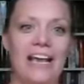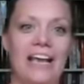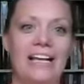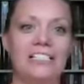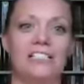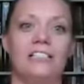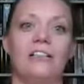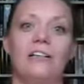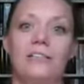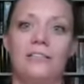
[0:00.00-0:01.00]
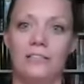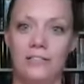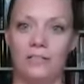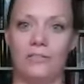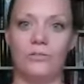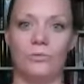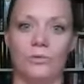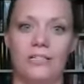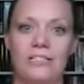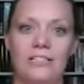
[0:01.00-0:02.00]
and just listened to the
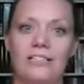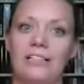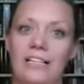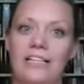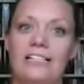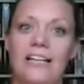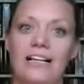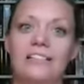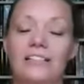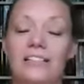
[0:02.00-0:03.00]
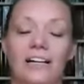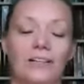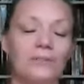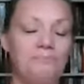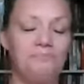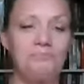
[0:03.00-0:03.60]
stories that the ladies had to tell